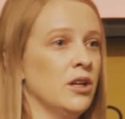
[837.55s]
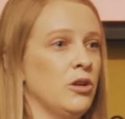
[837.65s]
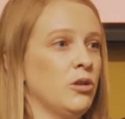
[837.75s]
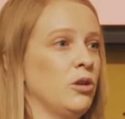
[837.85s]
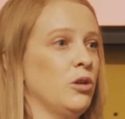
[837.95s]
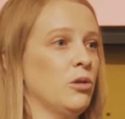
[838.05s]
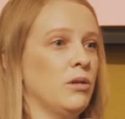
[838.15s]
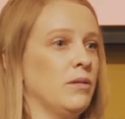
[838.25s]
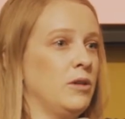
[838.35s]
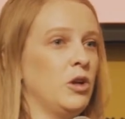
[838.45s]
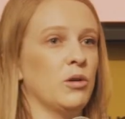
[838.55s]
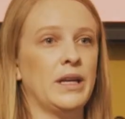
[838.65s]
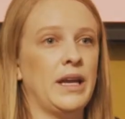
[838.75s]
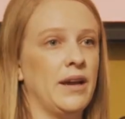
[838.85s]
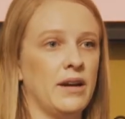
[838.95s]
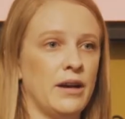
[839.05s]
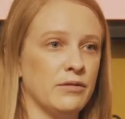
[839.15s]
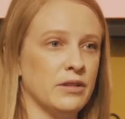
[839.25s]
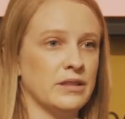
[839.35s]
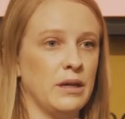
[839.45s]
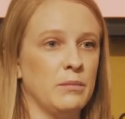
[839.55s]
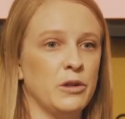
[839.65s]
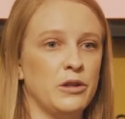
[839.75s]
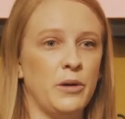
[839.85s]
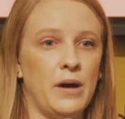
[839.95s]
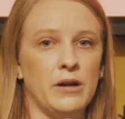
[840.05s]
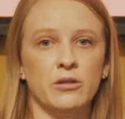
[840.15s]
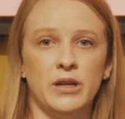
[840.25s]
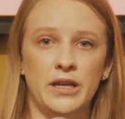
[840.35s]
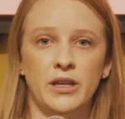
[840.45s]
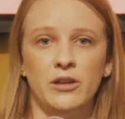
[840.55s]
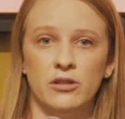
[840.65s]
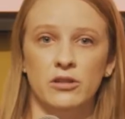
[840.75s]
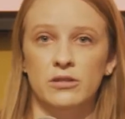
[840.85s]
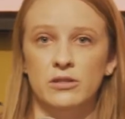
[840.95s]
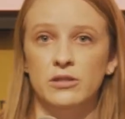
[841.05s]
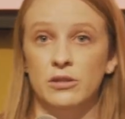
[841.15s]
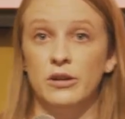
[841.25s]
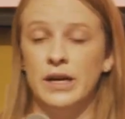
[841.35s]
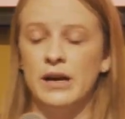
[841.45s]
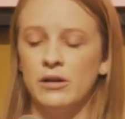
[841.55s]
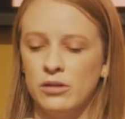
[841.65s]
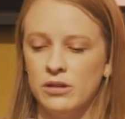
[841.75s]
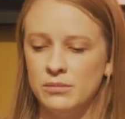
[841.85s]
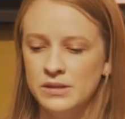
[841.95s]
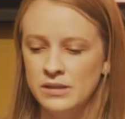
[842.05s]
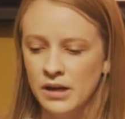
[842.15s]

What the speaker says: you're in AI, for example, and you are creating your own algorithms,